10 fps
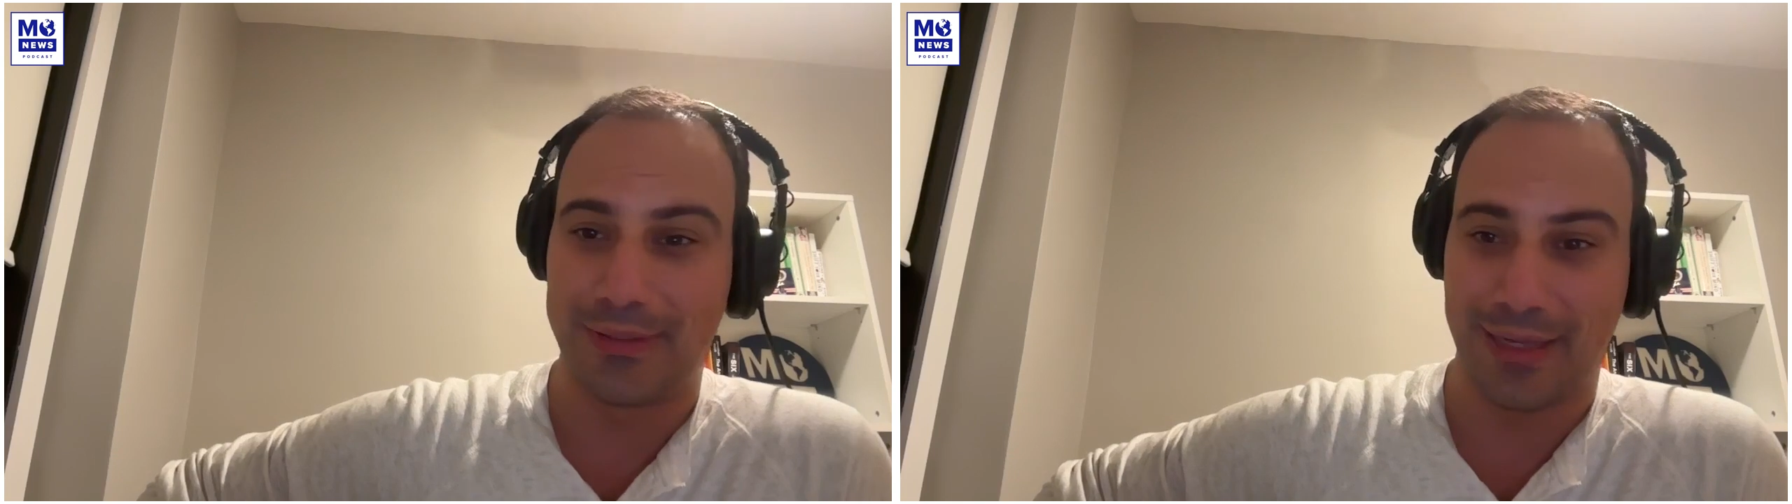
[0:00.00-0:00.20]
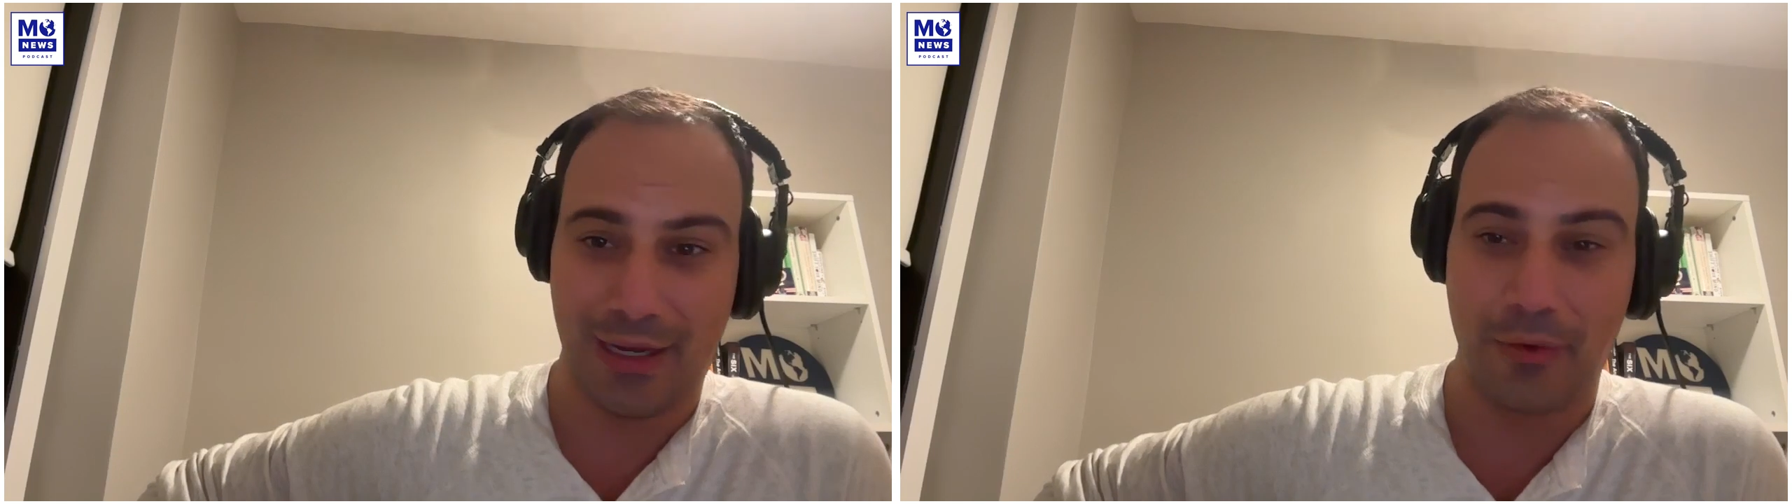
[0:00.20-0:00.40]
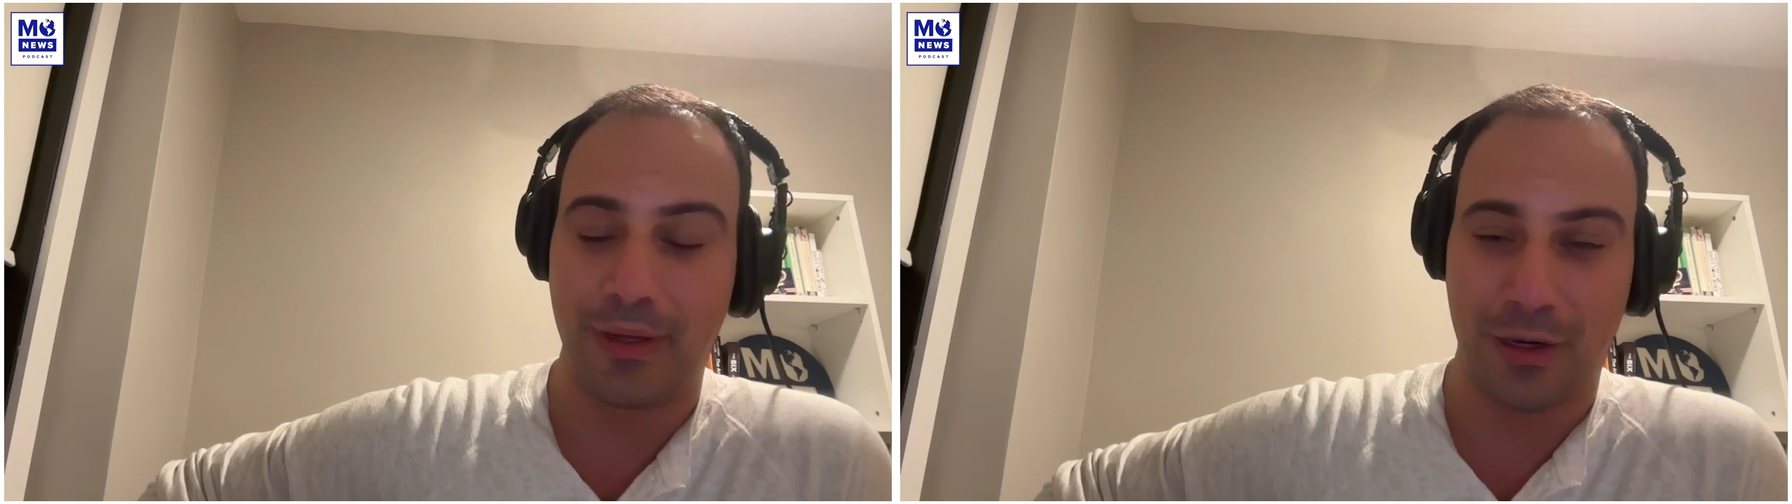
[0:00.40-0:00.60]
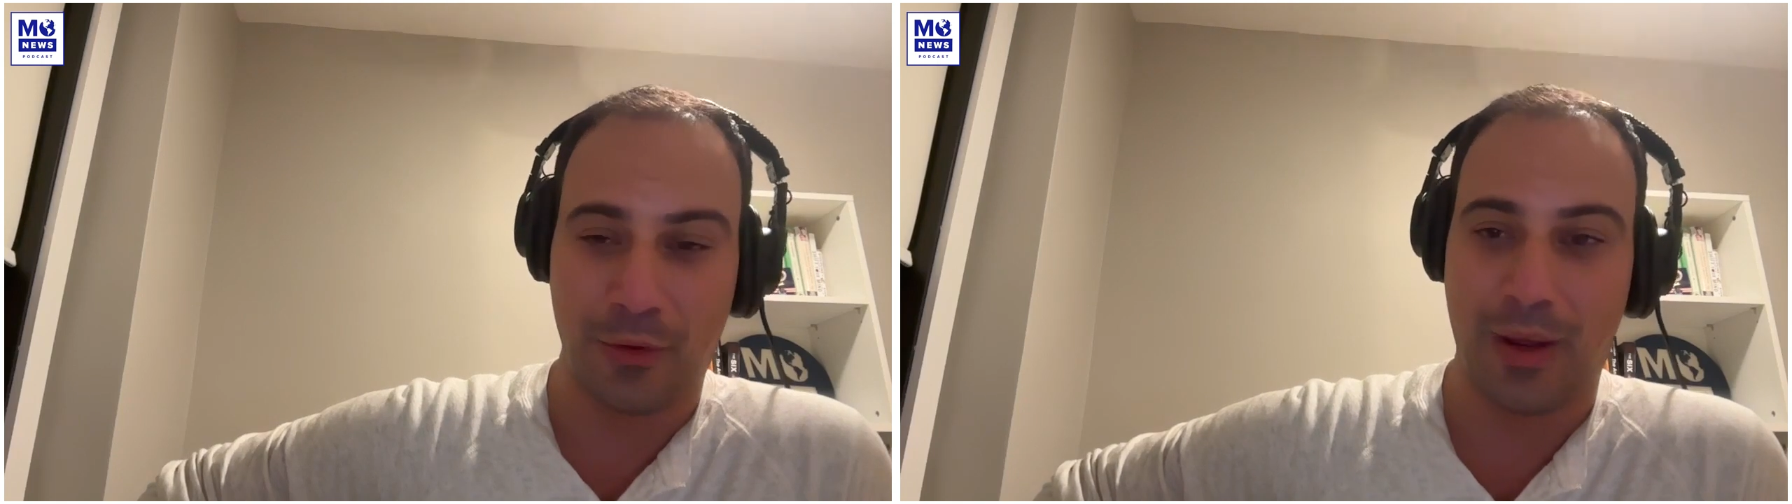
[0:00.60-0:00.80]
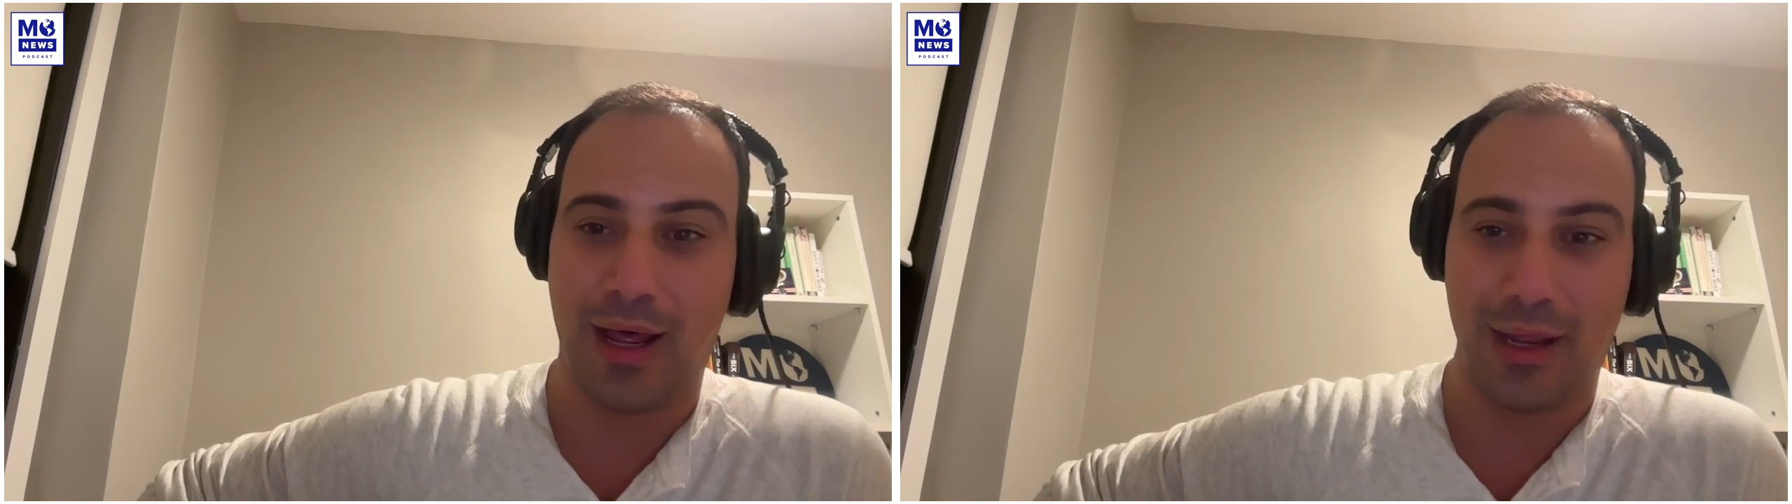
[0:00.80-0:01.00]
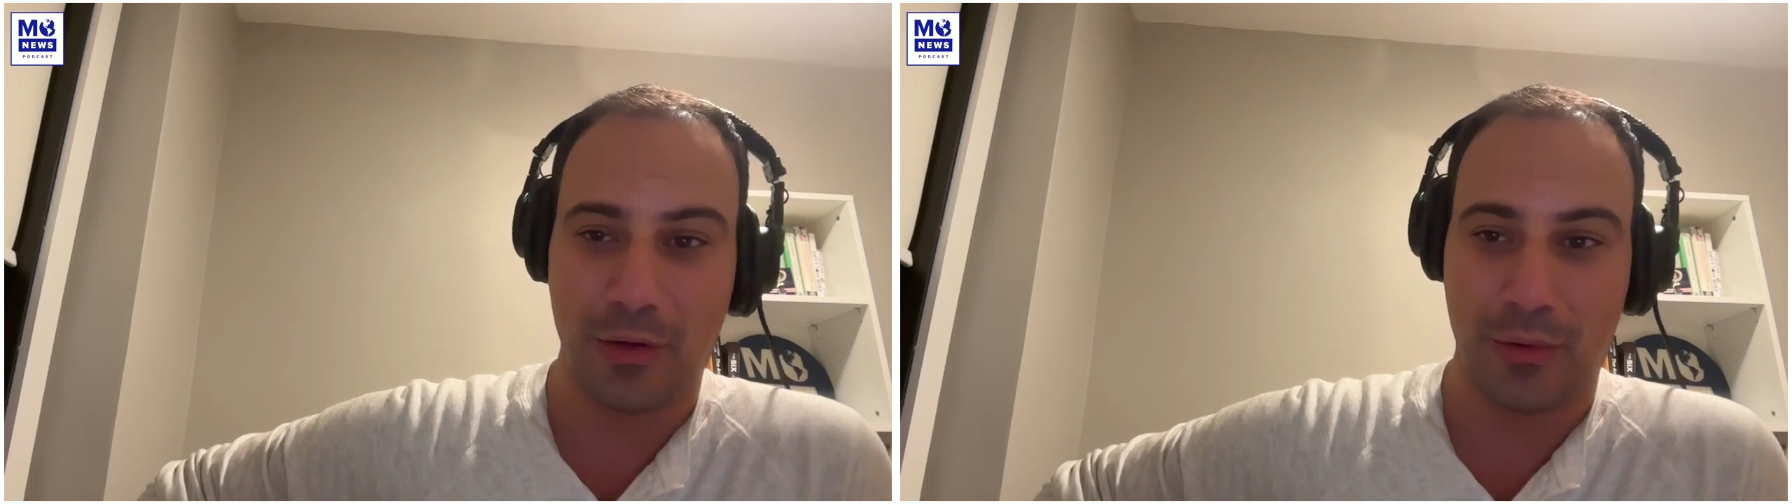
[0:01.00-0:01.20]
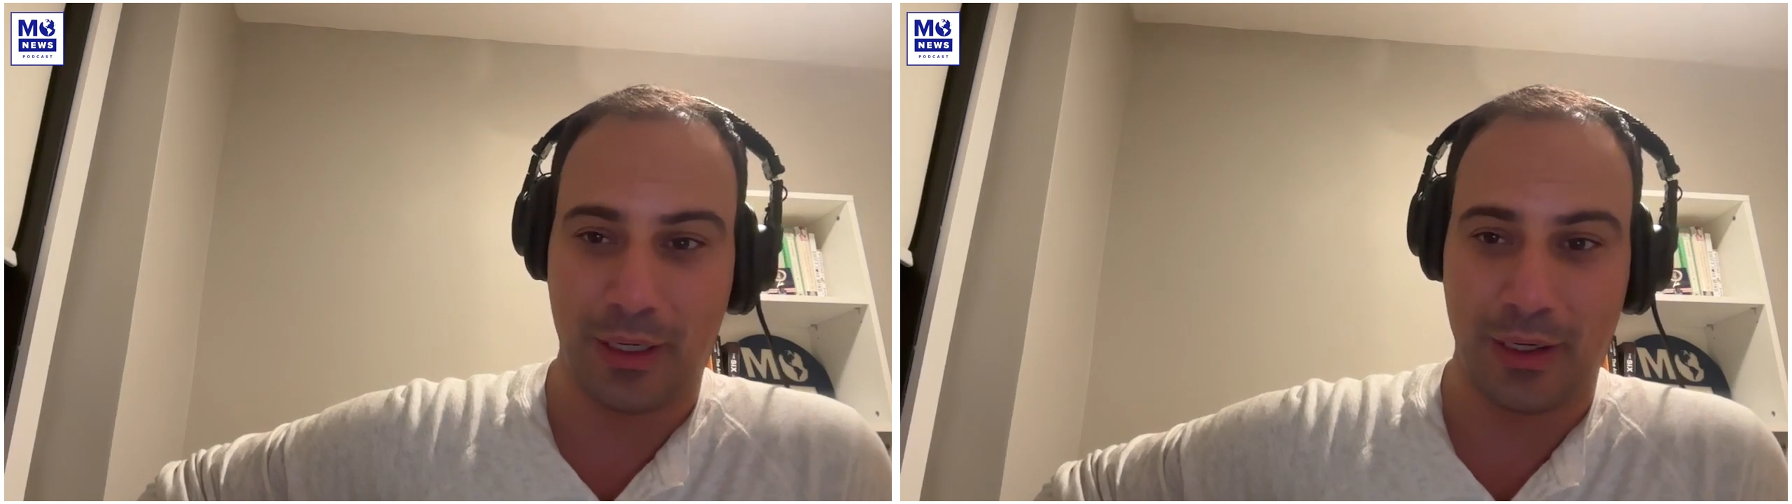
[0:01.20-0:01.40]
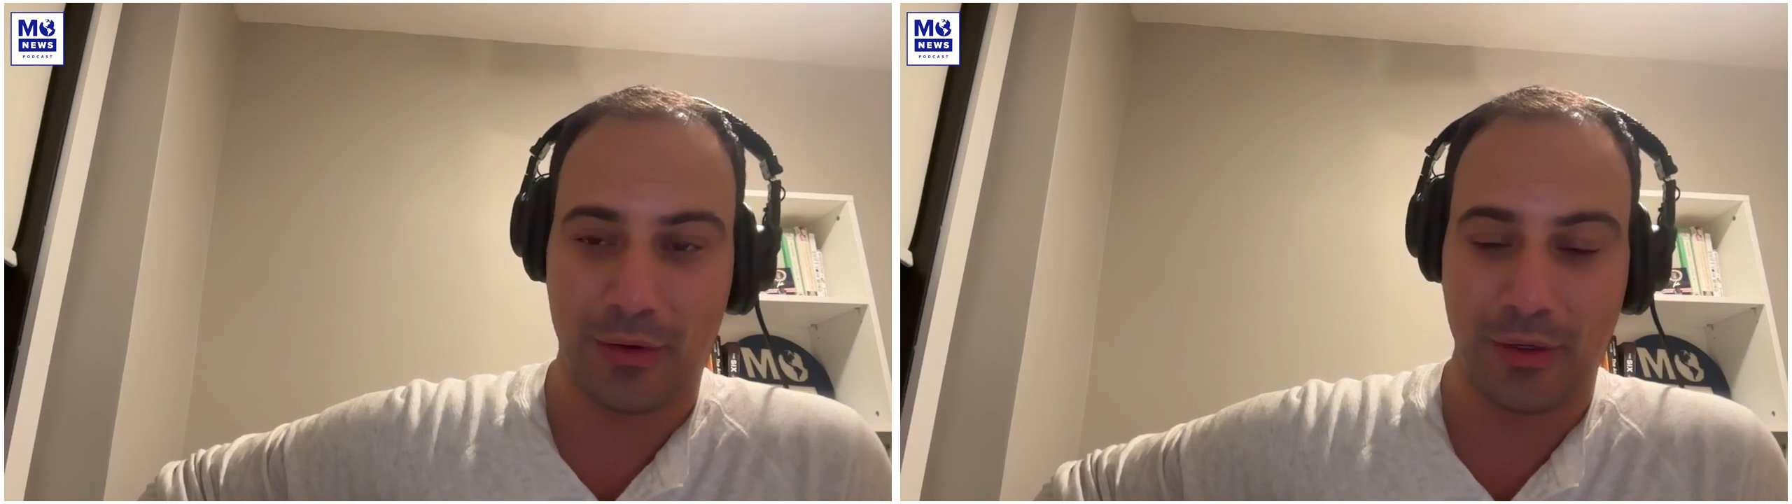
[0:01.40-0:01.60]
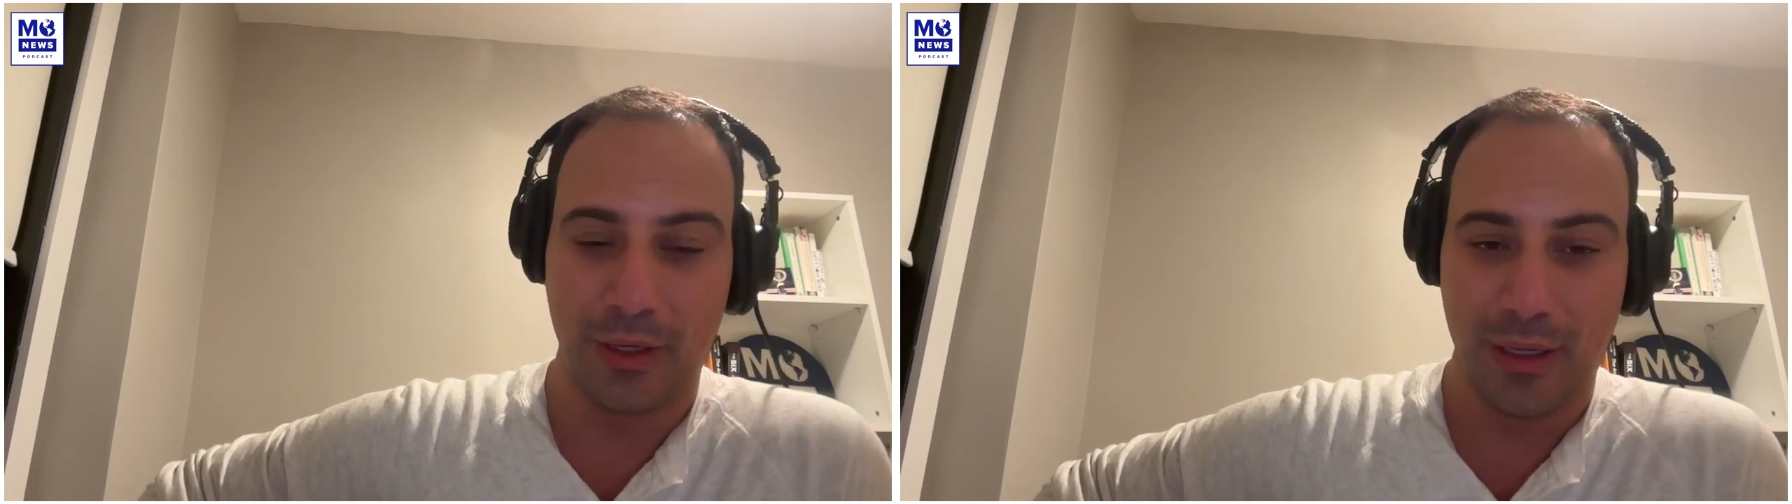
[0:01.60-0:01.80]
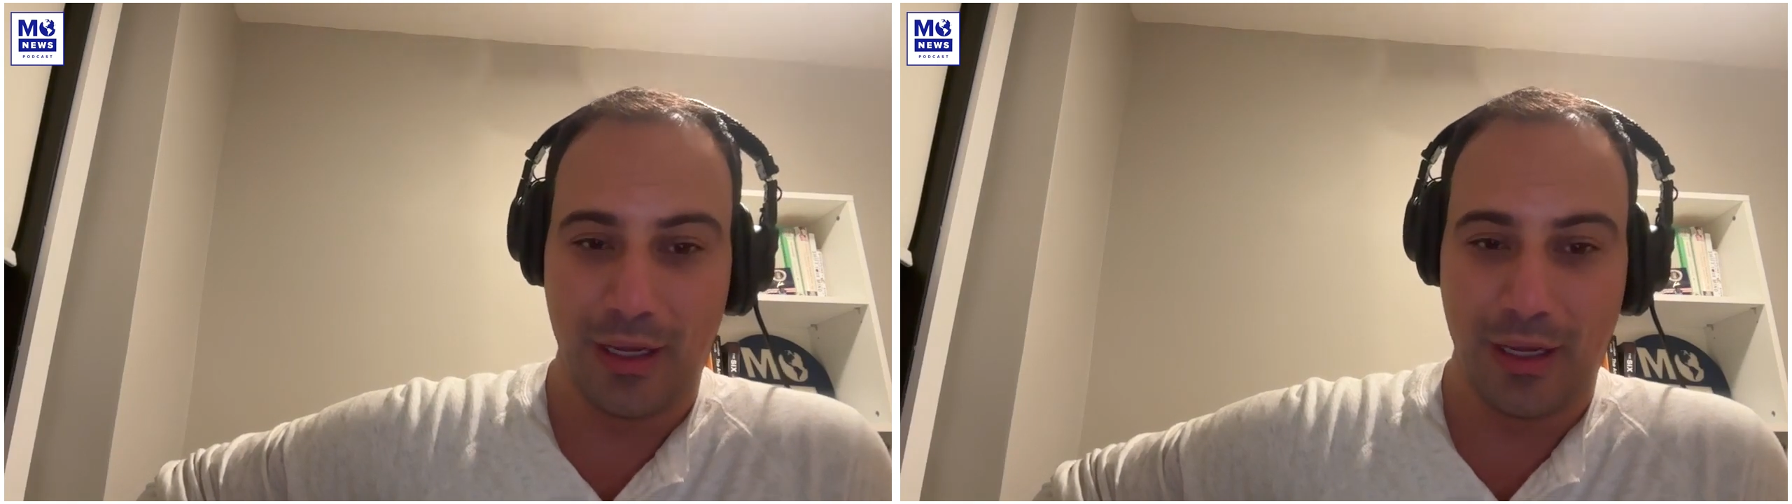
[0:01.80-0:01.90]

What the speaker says: town in Ohio here,